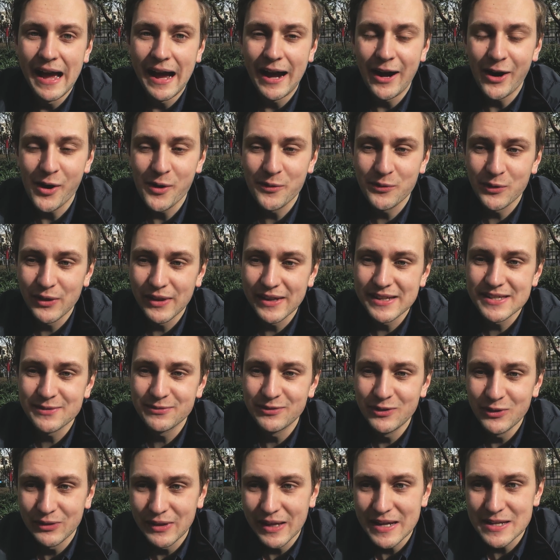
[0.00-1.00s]
However, there's a
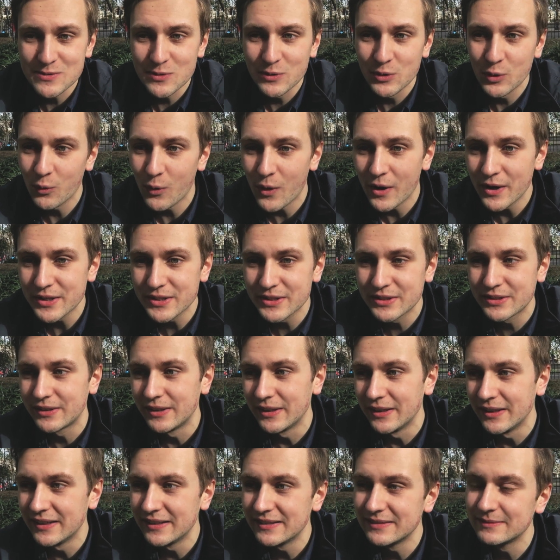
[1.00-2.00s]
few things with the watch
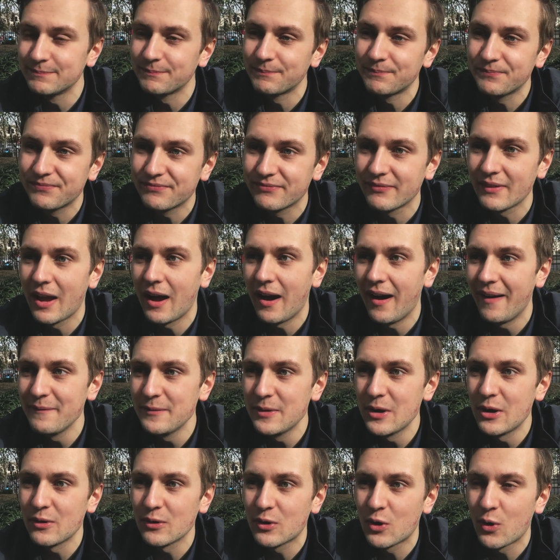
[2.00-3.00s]
that
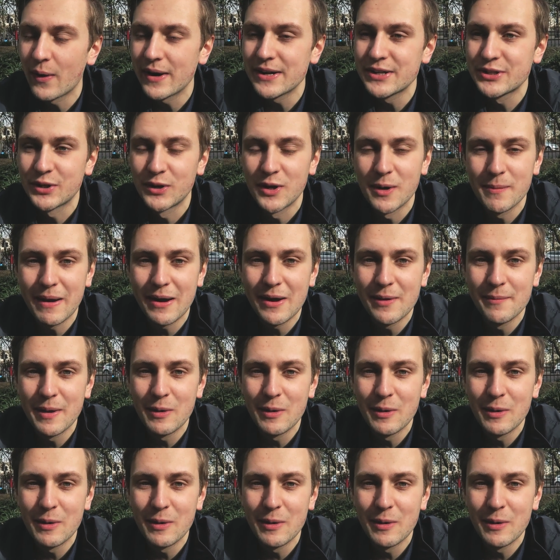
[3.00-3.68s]
I'm not quite sure about.